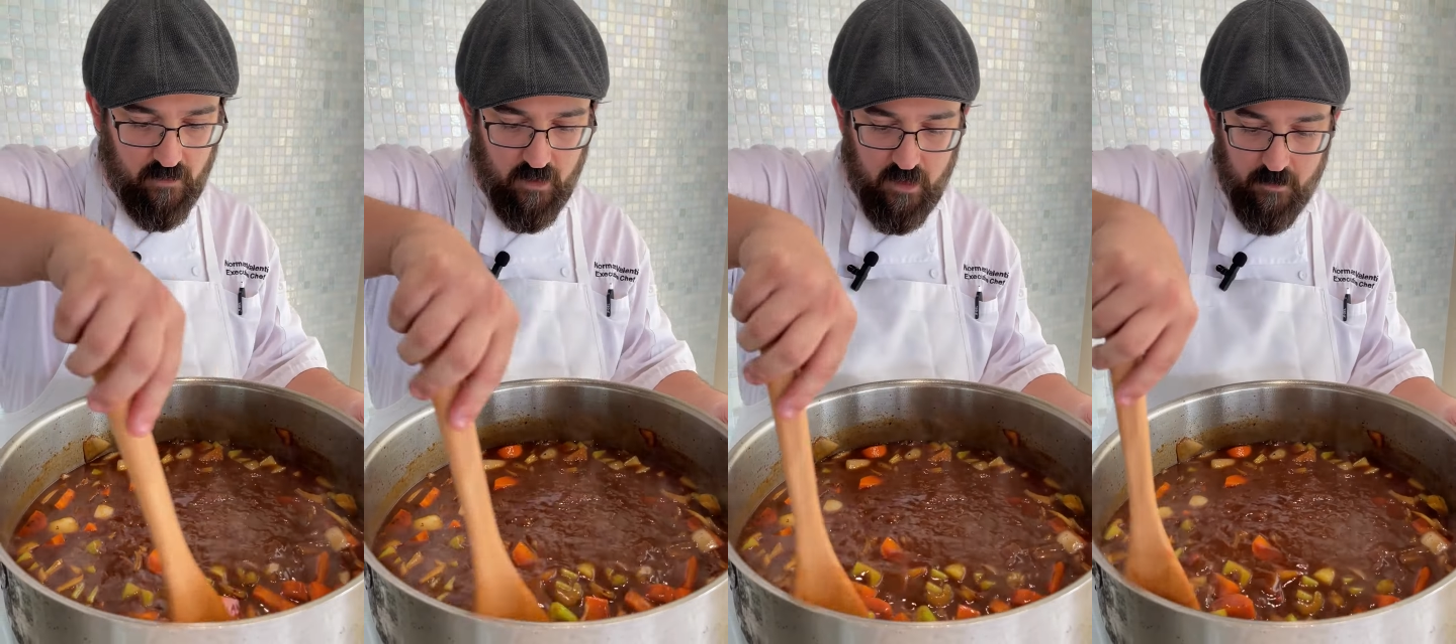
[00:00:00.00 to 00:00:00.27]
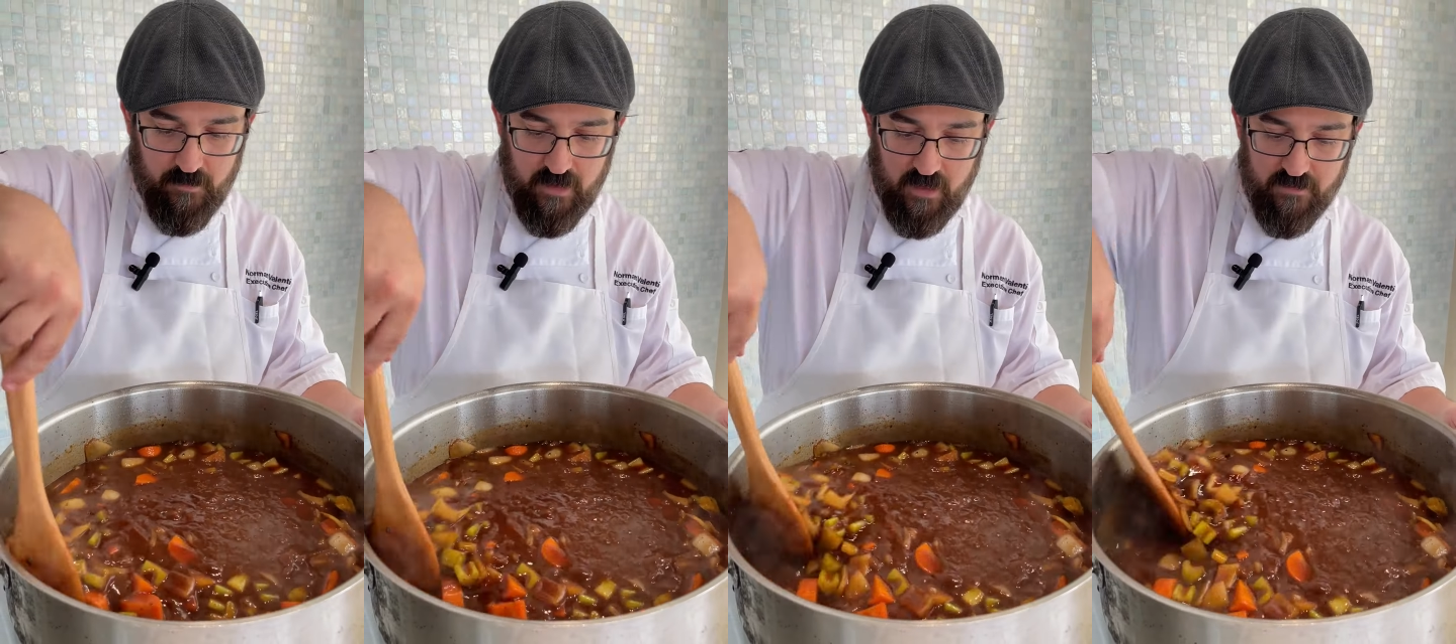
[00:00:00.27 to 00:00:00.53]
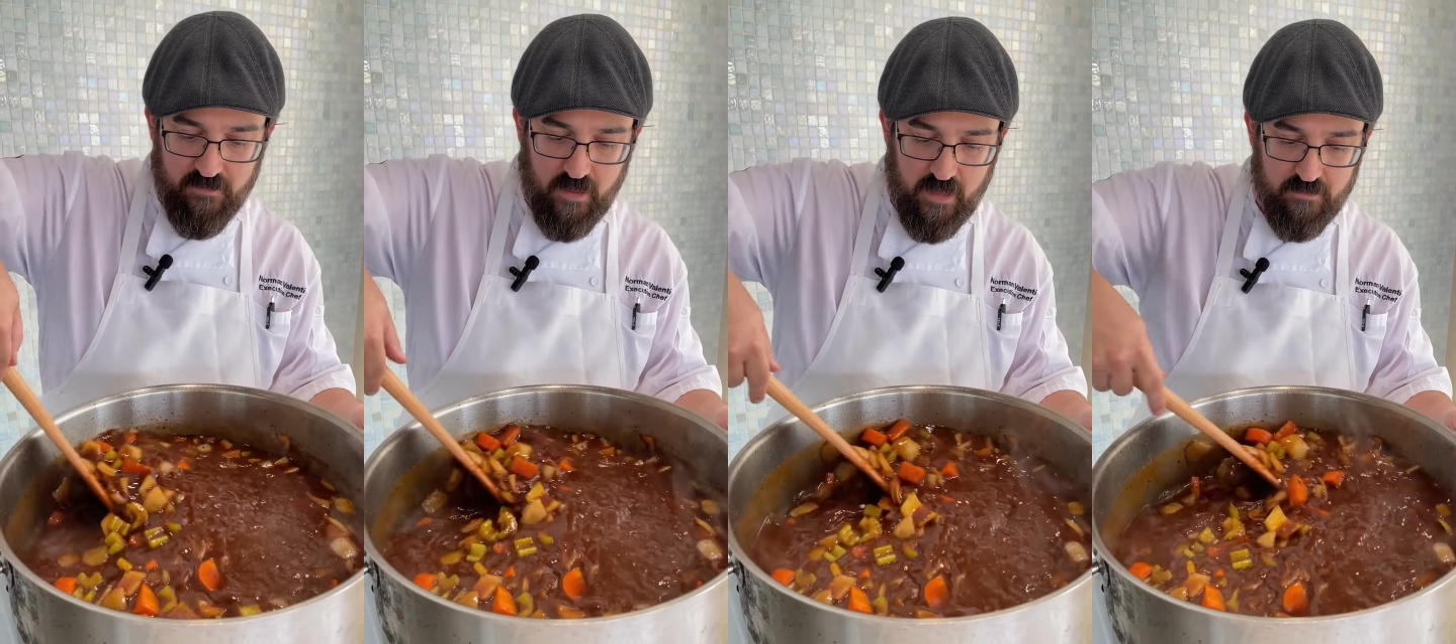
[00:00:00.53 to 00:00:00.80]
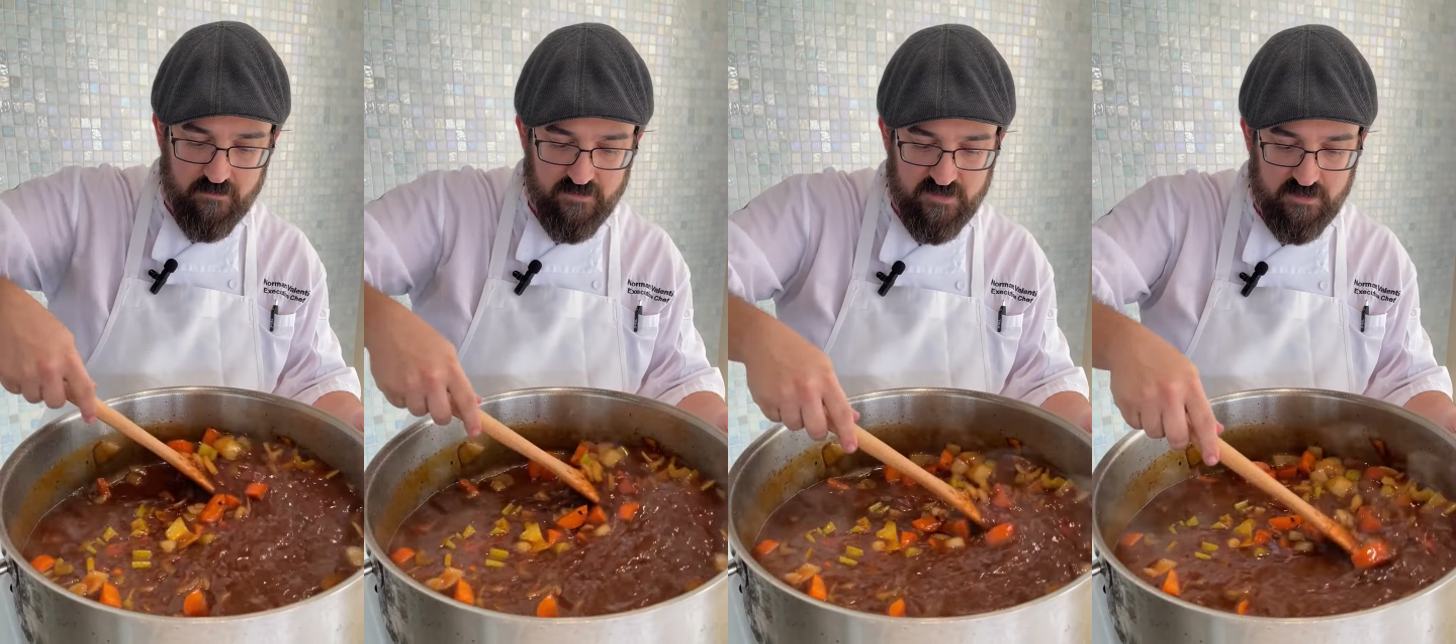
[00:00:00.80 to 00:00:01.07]
and
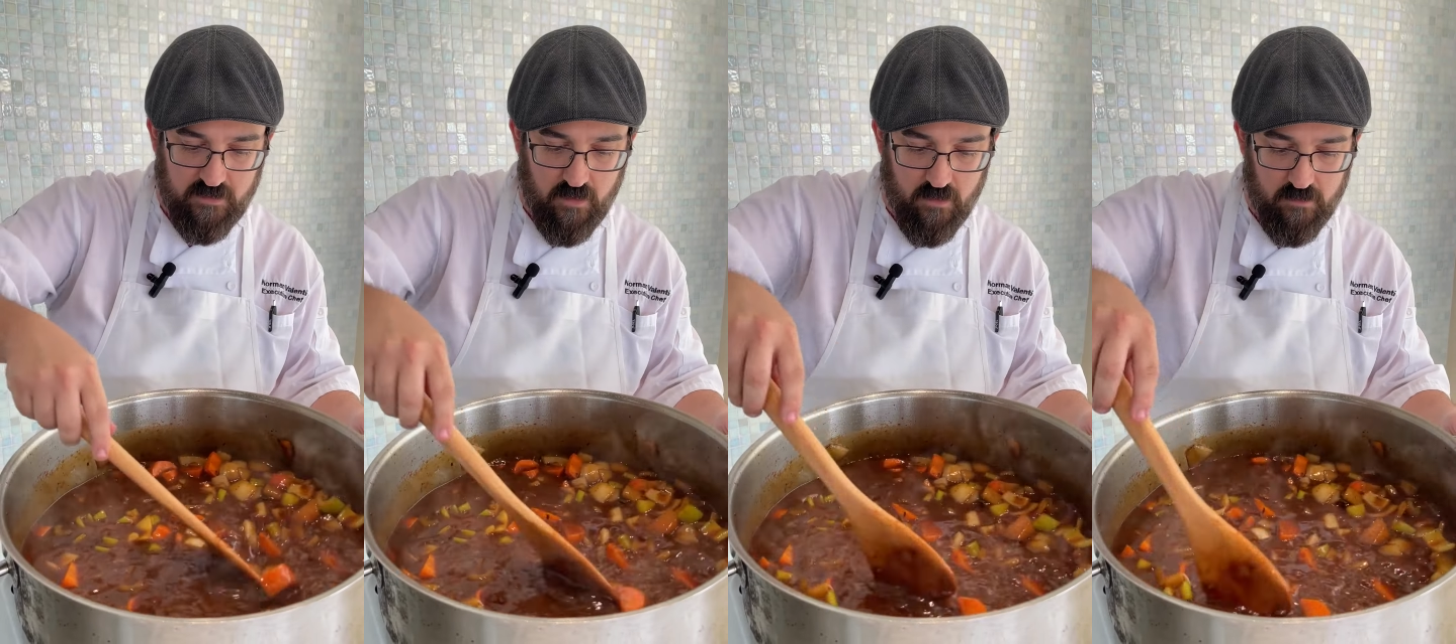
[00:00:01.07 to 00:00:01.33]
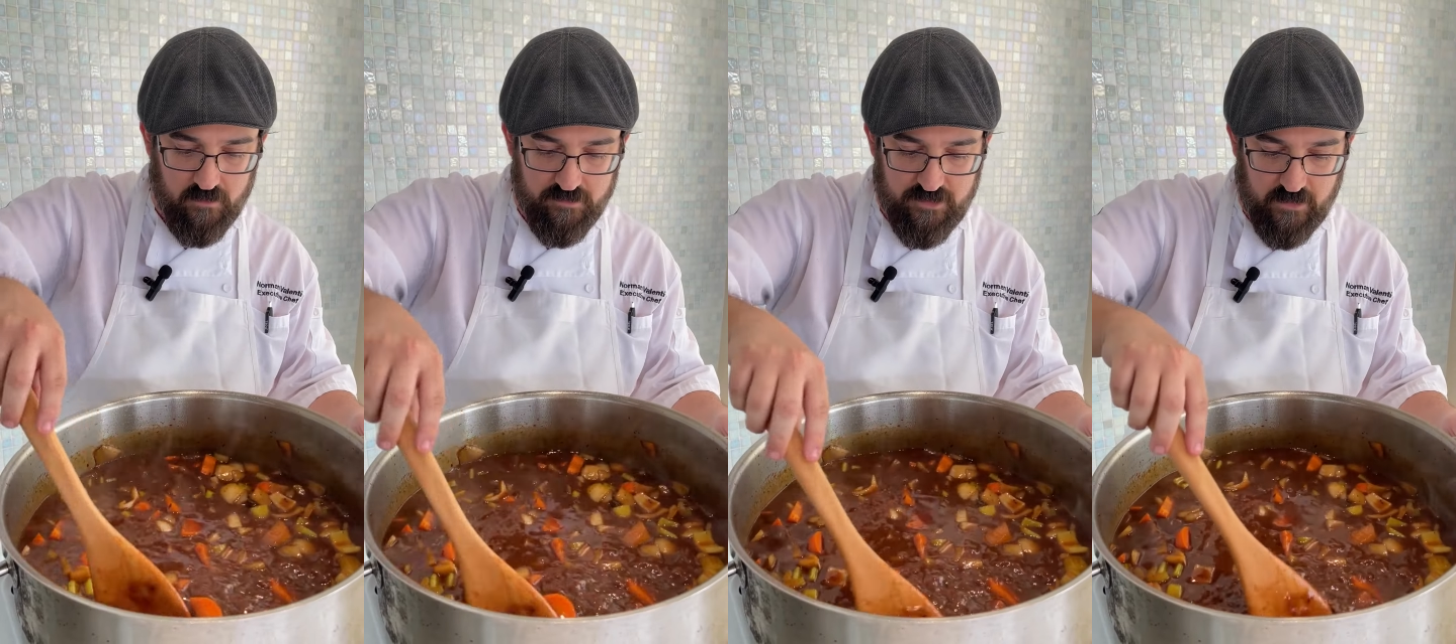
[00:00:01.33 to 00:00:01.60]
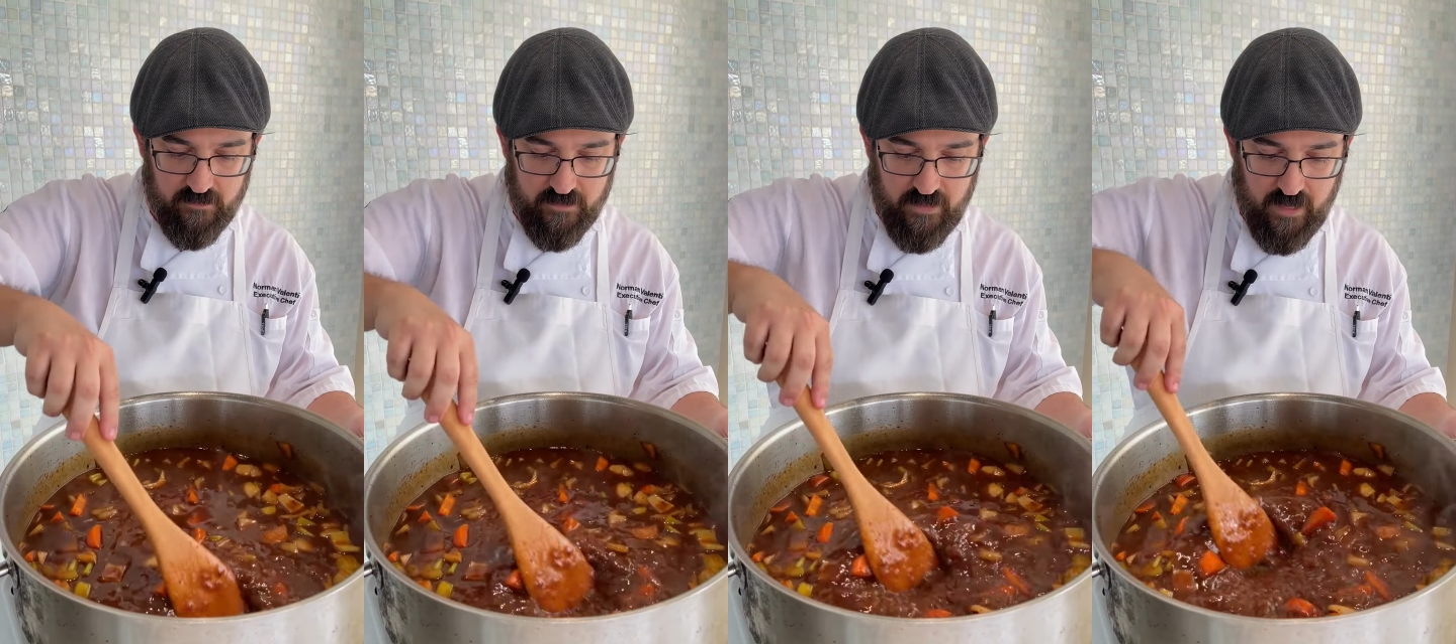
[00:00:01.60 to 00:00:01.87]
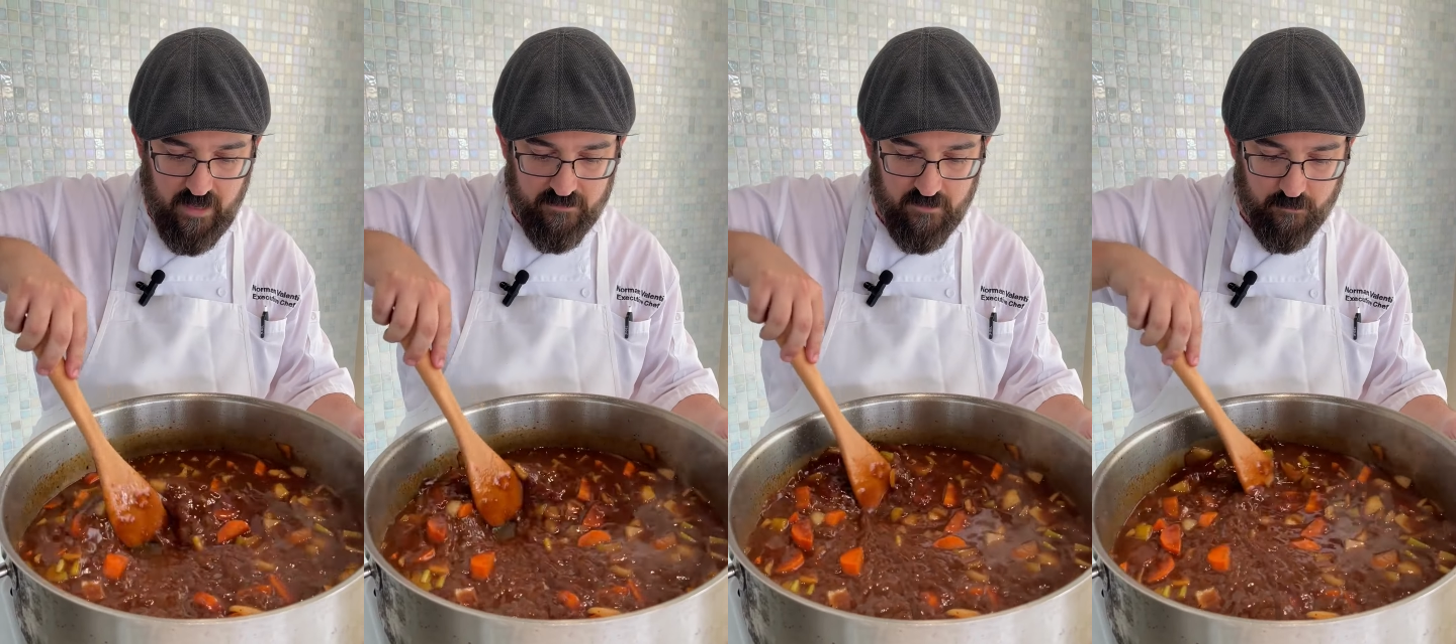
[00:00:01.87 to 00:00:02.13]
then
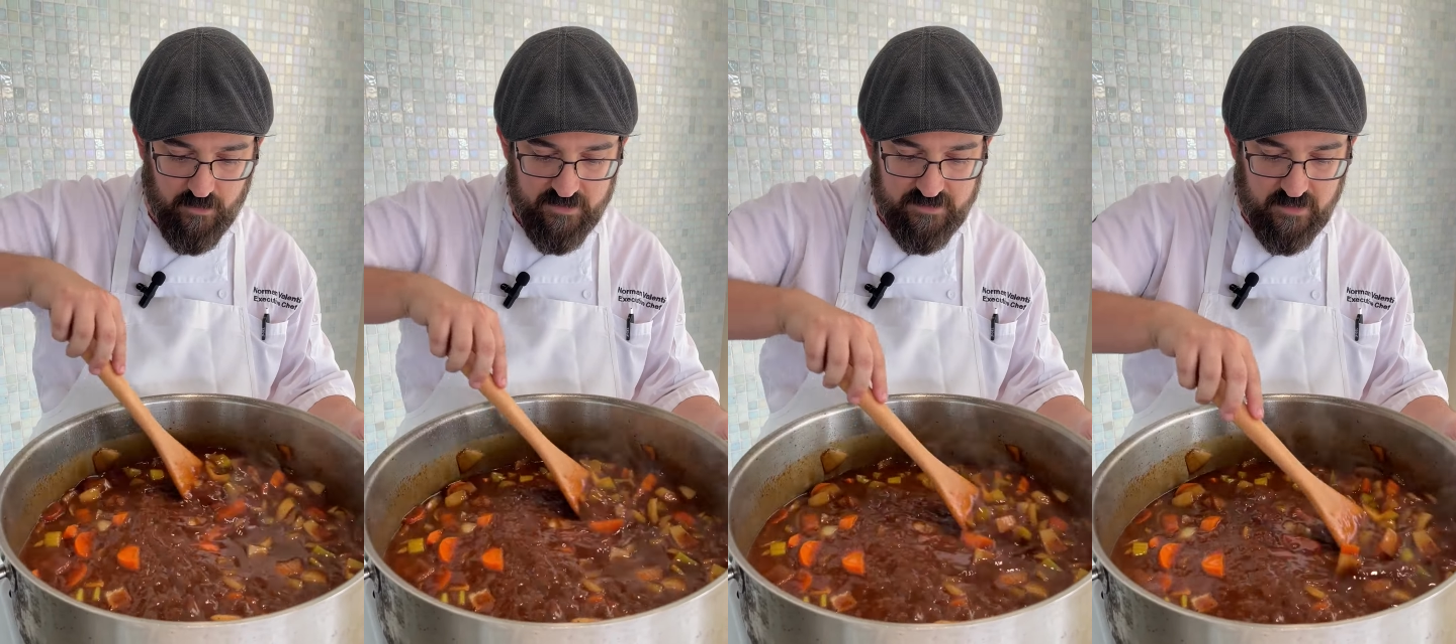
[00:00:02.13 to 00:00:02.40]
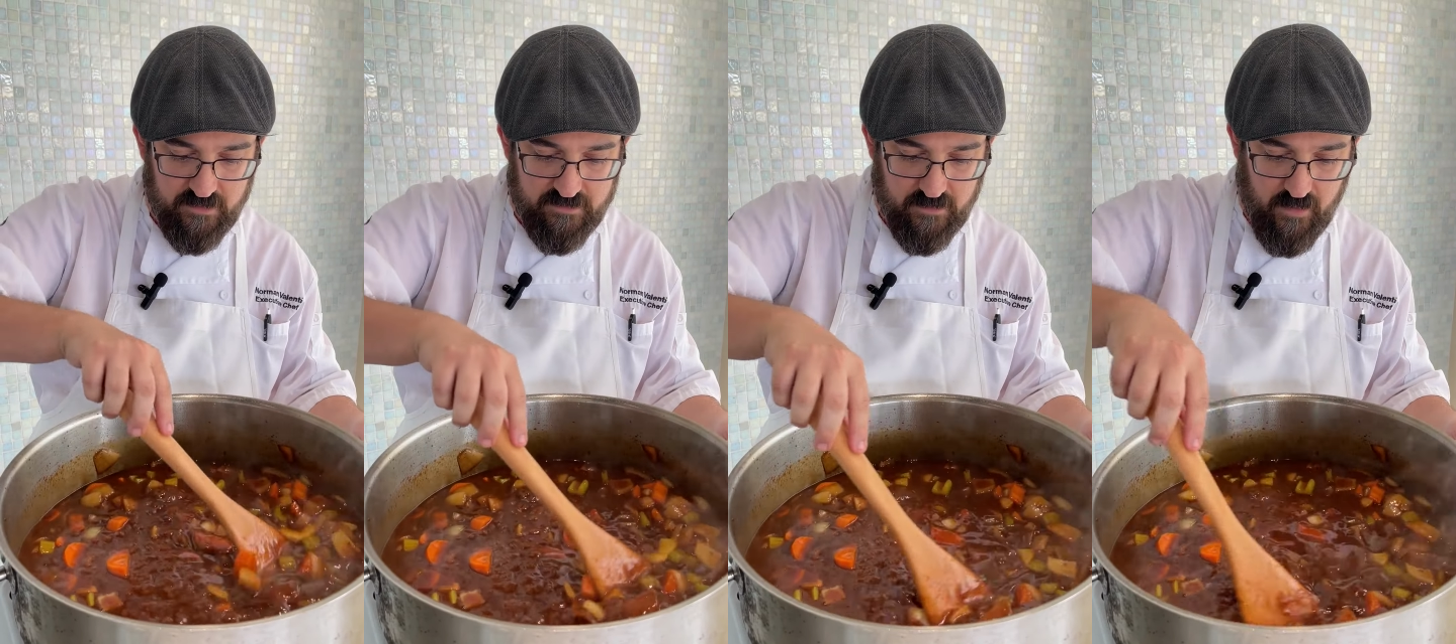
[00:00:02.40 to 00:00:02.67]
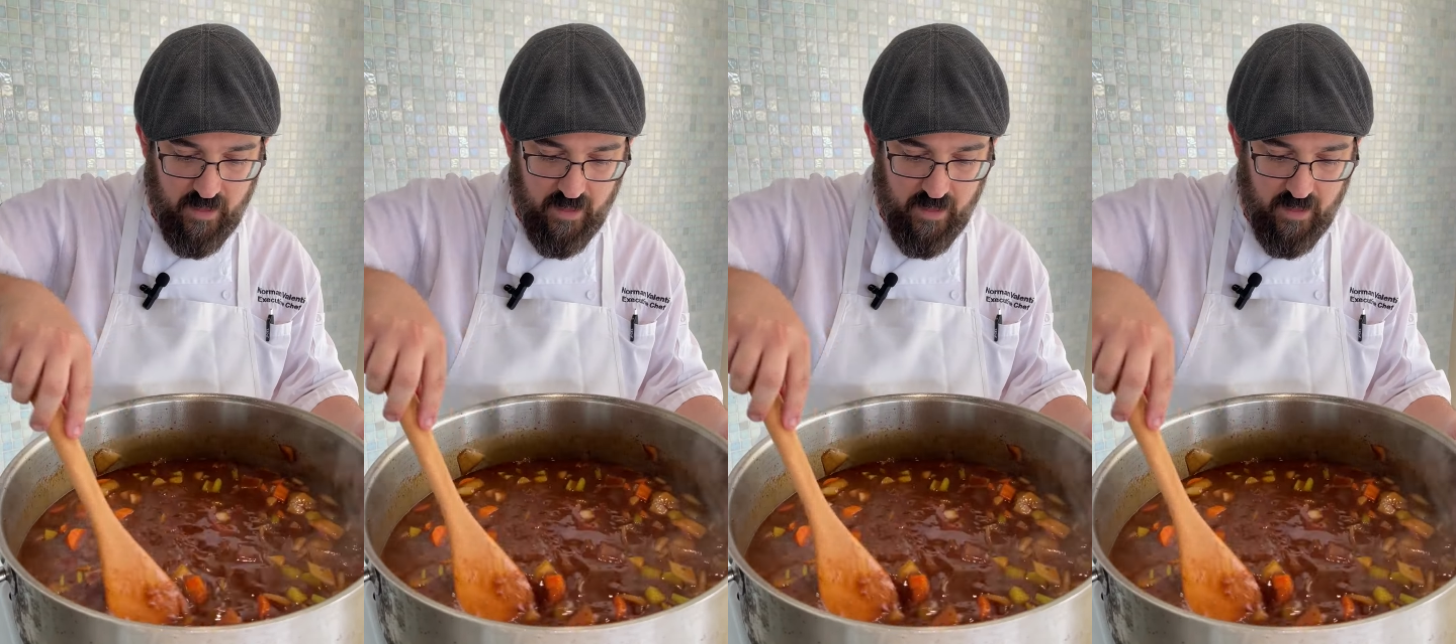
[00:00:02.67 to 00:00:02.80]
gently add the brisket to